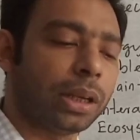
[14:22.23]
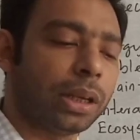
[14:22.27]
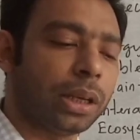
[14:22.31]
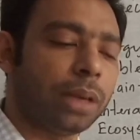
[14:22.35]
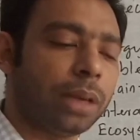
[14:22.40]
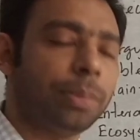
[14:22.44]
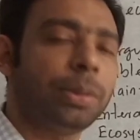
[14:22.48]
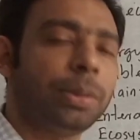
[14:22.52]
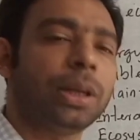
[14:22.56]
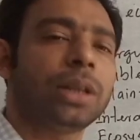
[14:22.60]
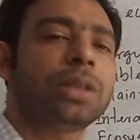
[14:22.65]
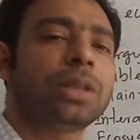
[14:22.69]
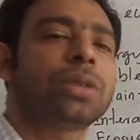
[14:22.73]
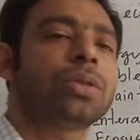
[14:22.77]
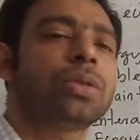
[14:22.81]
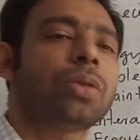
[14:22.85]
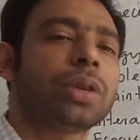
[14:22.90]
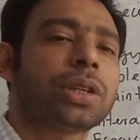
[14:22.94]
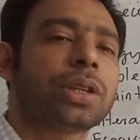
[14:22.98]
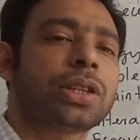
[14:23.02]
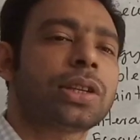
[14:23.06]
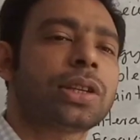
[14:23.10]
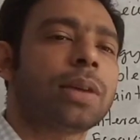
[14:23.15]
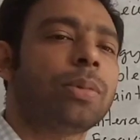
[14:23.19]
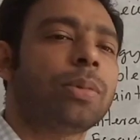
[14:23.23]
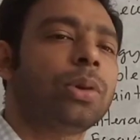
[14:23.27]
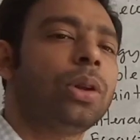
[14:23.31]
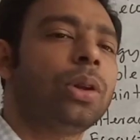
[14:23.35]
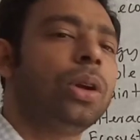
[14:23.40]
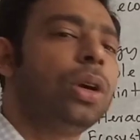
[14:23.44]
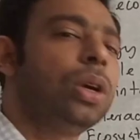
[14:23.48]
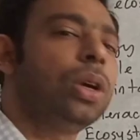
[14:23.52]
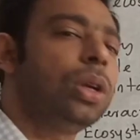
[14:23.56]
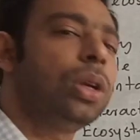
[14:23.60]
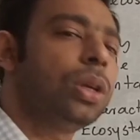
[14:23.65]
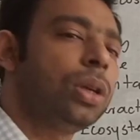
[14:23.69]
If there is no stable,
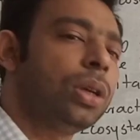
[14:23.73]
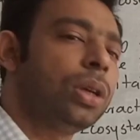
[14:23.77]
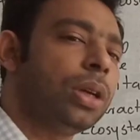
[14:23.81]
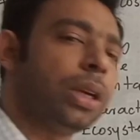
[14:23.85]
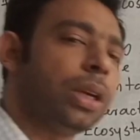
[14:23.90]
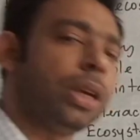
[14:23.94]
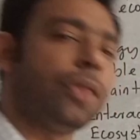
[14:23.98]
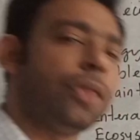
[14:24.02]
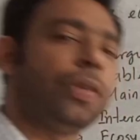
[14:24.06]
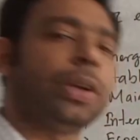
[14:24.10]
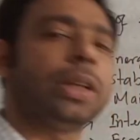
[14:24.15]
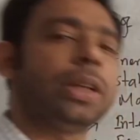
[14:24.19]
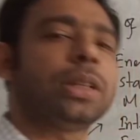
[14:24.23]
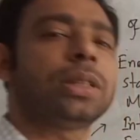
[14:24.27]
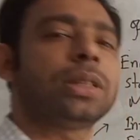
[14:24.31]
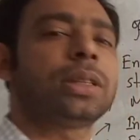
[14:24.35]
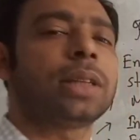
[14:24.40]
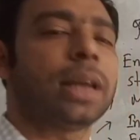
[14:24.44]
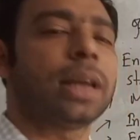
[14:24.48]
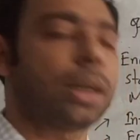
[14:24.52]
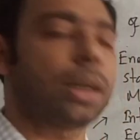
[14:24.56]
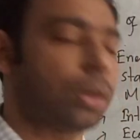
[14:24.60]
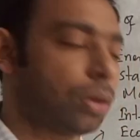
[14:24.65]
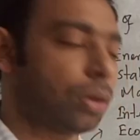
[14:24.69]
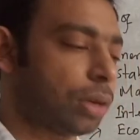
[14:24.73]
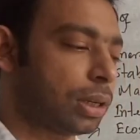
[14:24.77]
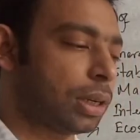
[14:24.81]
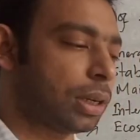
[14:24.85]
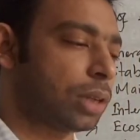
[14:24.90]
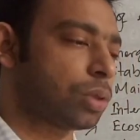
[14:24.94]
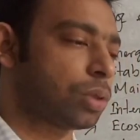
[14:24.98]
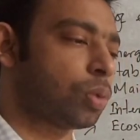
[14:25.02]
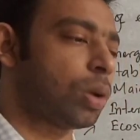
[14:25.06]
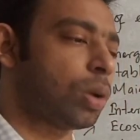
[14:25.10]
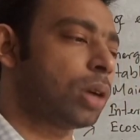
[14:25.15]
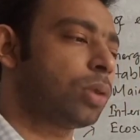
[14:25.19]
if it is that
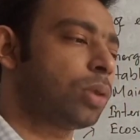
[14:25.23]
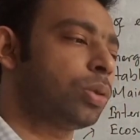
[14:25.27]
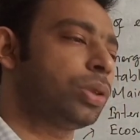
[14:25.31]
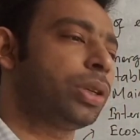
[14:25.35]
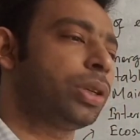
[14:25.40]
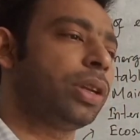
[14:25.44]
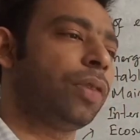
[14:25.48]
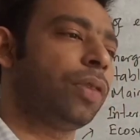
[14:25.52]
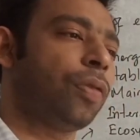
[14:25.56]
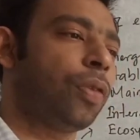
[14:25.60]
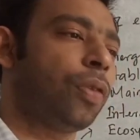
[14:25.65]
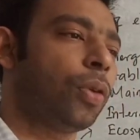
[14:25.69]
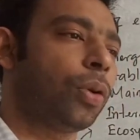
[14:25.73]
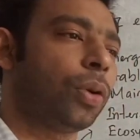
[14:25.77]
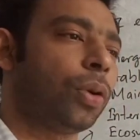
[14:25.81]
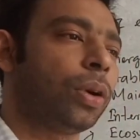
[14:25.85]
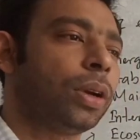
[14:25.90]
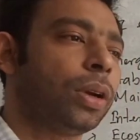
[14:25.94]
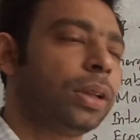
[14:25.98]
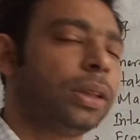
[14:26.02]
class 1 2 3 4,